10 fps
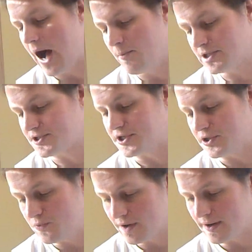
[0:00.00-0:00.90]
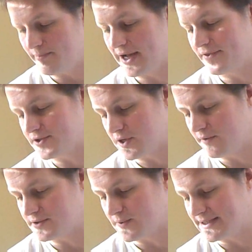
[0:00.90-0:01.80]
how much do you want to bet the
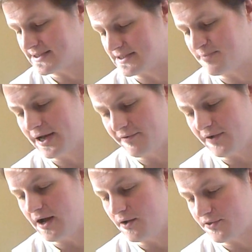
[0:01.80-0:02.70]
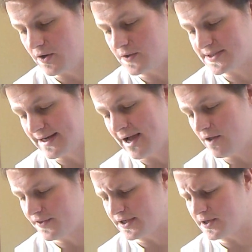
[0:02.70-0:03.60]
Jehovah's Witnesses pedophile throws in a
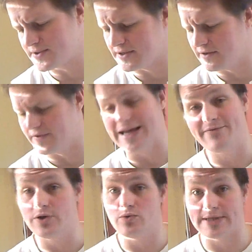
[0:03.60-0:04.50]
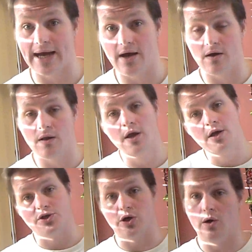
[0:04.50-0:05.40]
healthy dose of, if you tell,
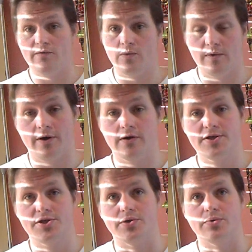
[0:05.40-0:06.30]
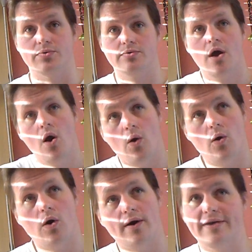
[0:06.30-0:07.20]
Jehovah will punish you,
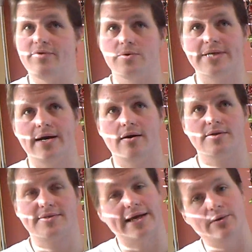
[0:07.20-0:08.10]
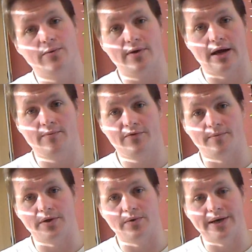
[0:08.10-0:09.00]
or if you tell, Satan will come
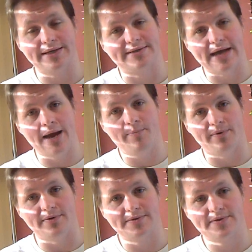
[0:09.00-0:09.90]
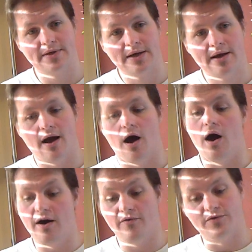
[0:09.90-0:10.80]
from you? And examples
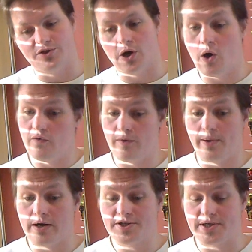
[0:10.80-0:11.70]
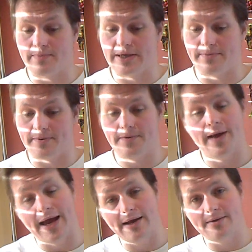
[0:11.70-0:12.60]
of Jehovah punishing people
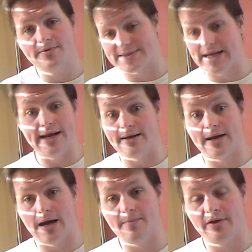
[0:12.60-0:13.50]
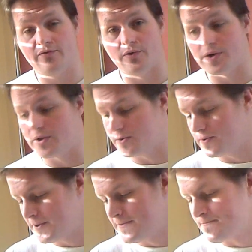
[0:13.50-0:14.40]
and Satan coming for
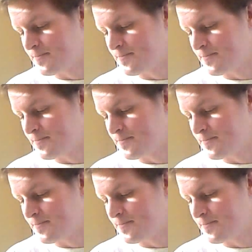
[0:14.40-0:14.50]
you